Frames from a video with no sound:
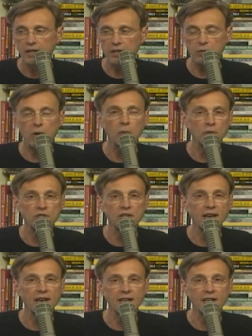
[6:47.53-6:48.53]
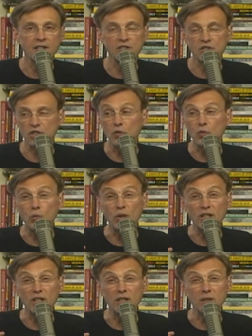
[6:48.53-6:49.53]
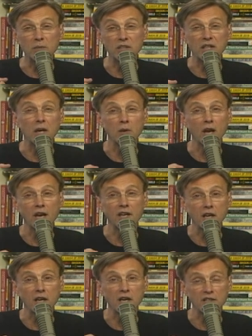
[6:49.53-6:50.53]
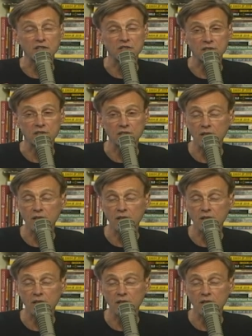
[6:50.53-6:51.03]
Because what we're saying is, you will become like us.